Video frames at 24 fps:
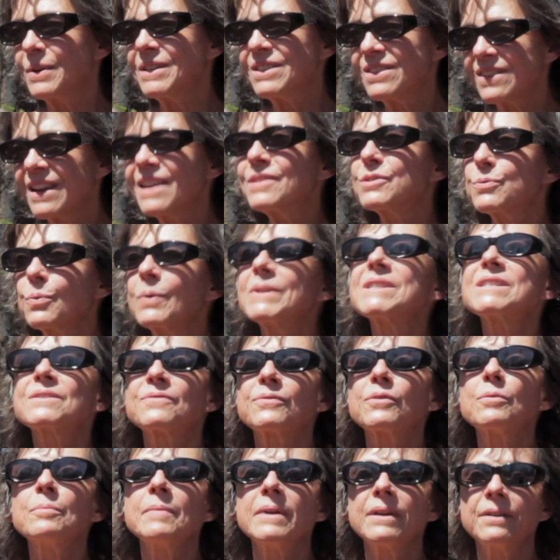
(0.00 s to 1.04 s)
So it's
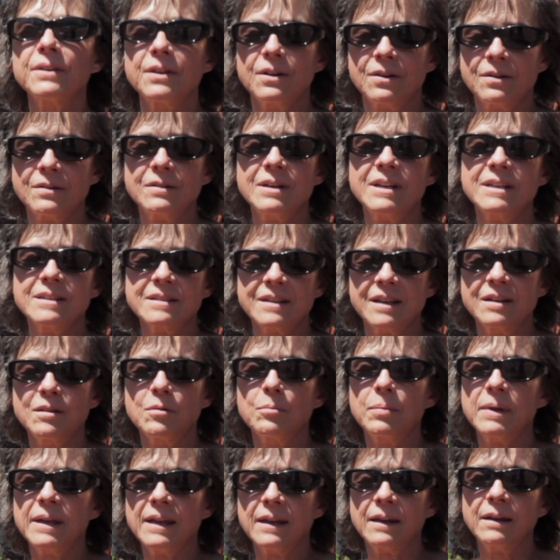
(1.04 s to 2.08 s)
what's familiar
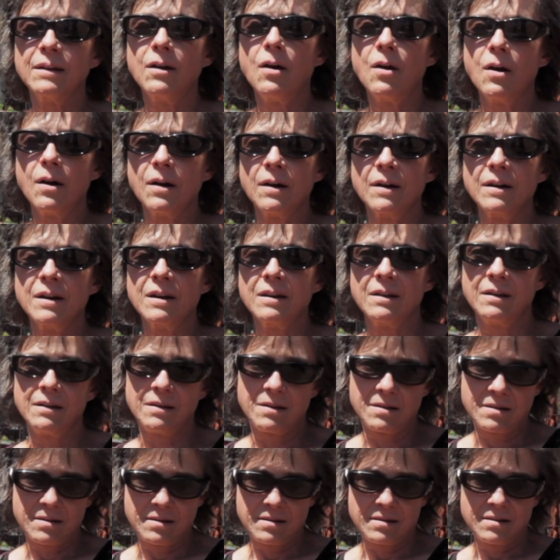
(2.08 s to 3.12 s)
is going to be
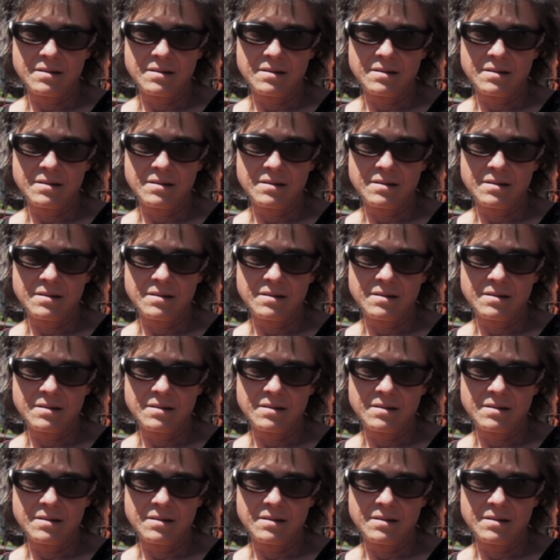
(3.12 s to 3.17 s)
hard